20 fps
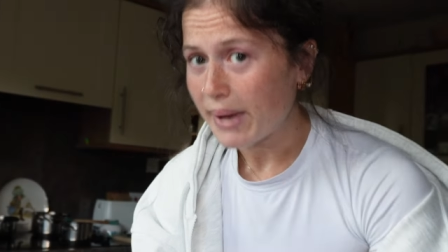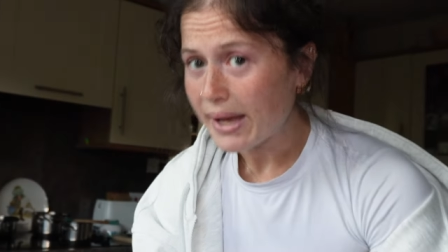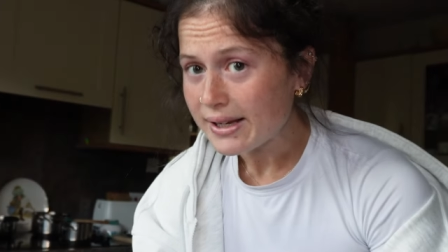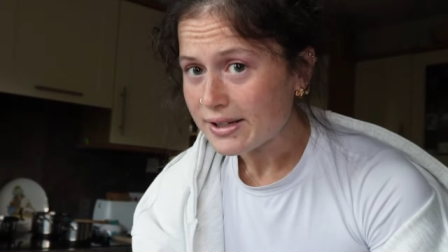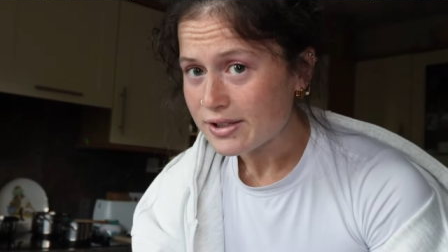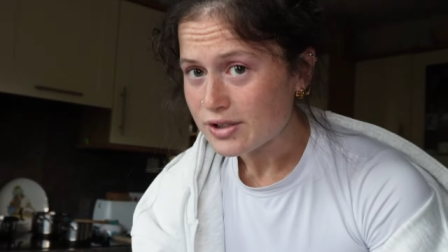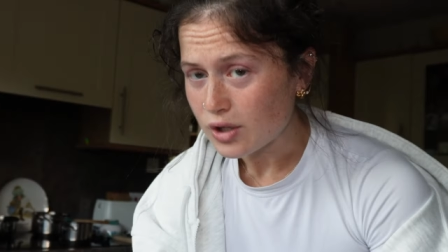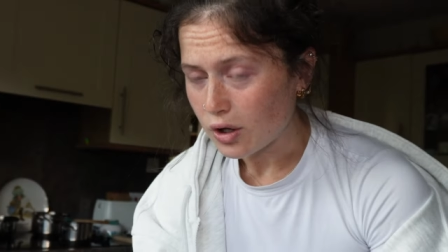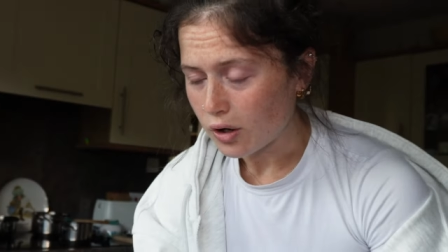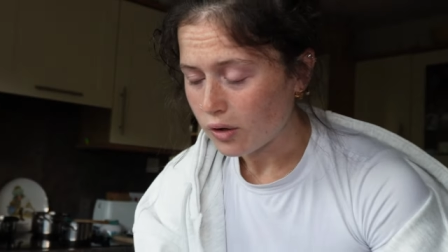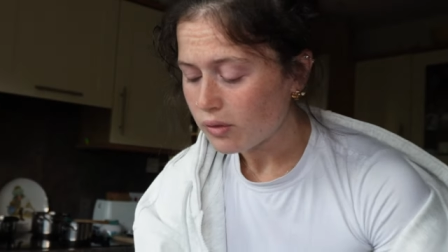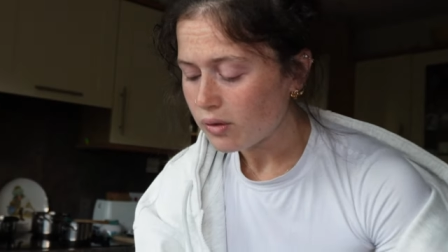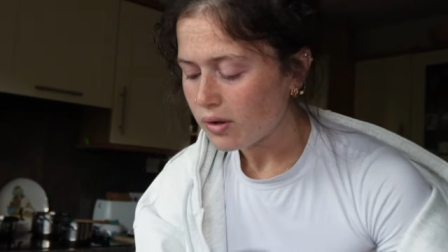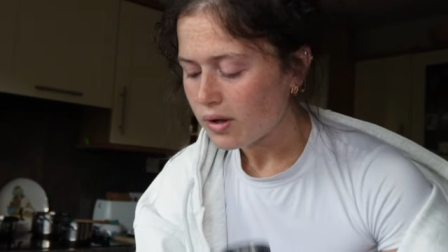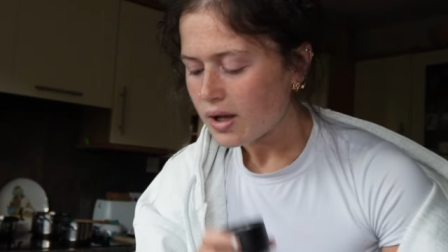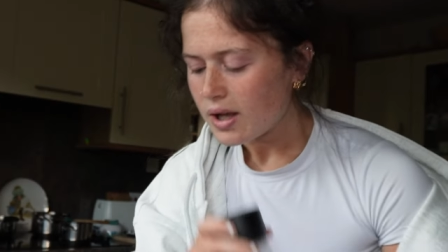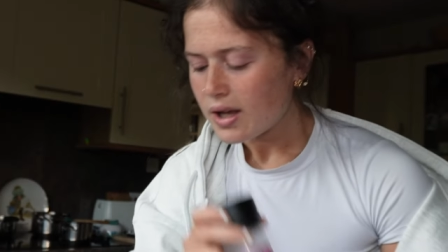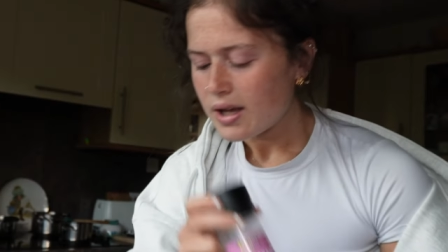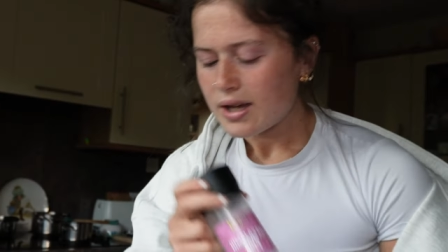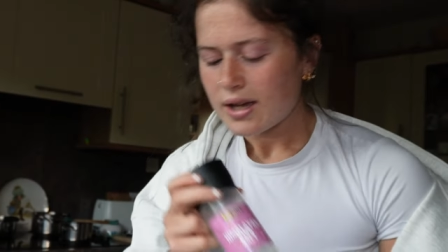pink salt.
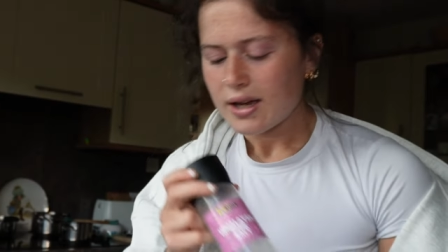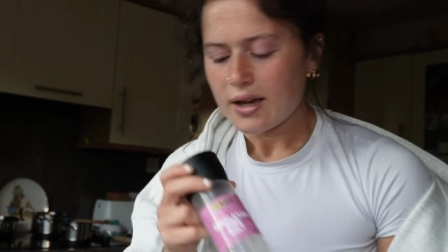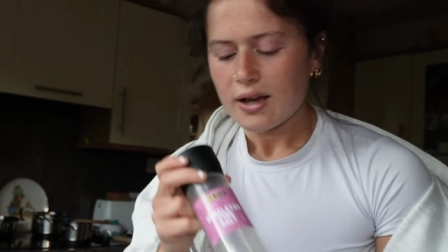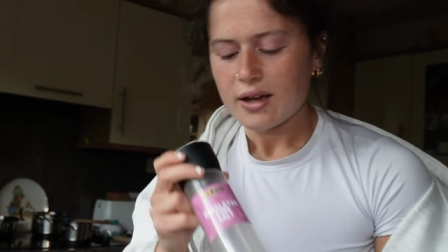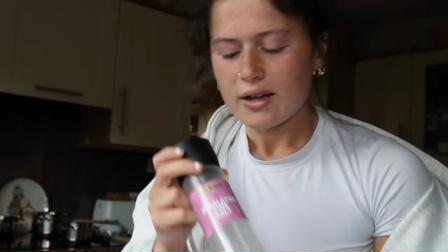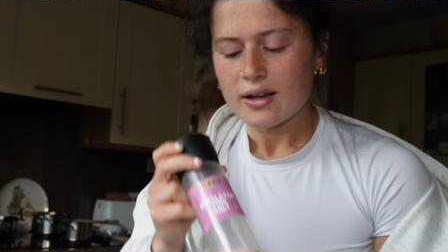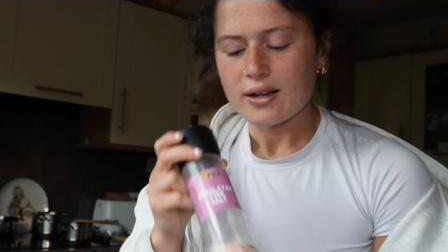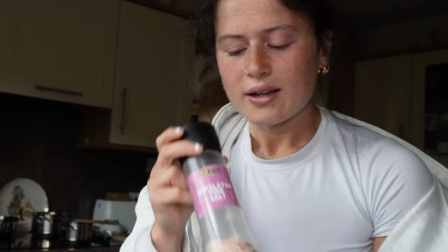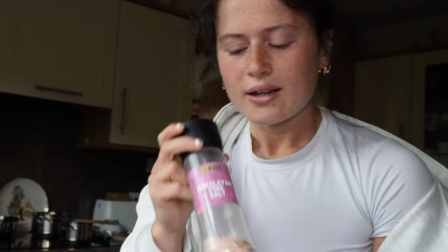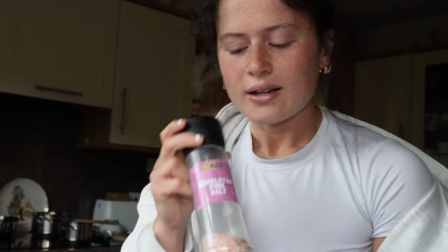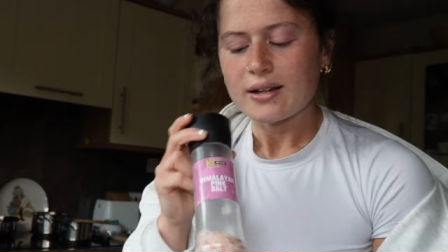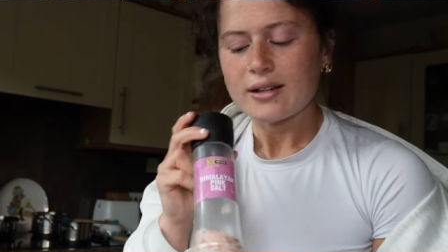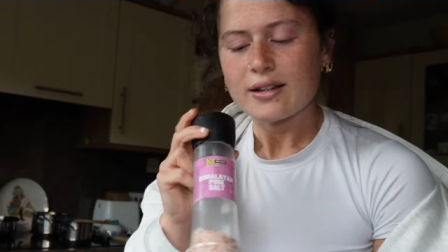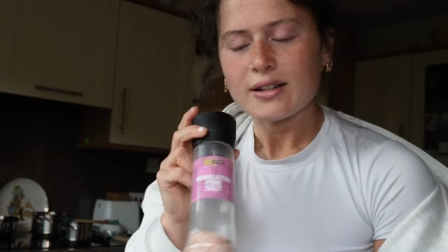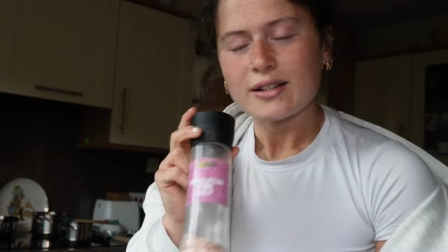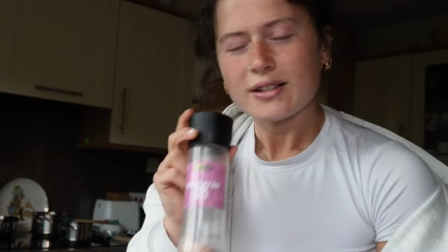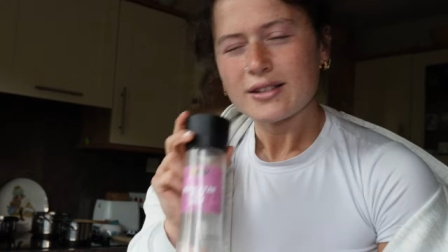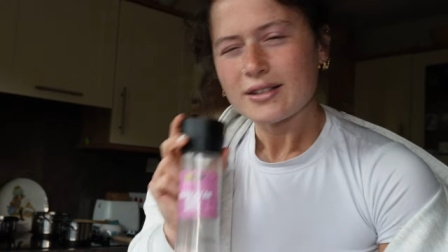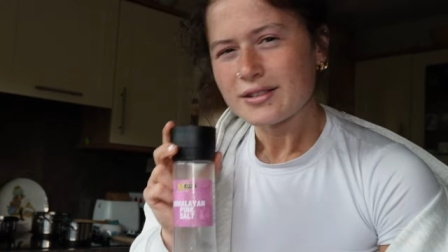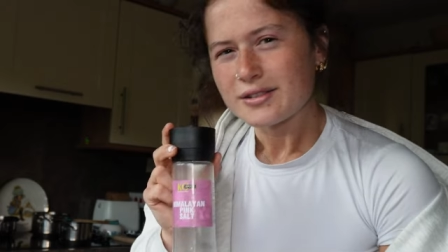I also am
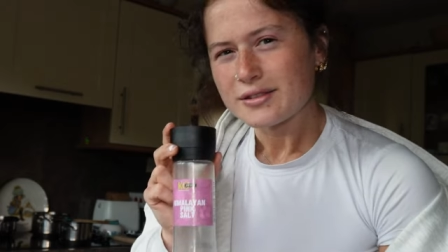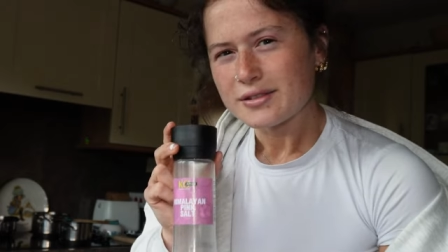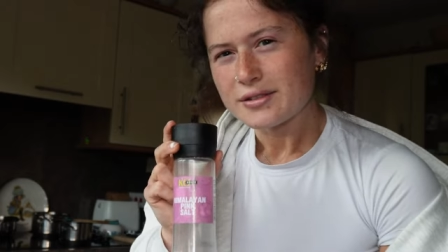not sure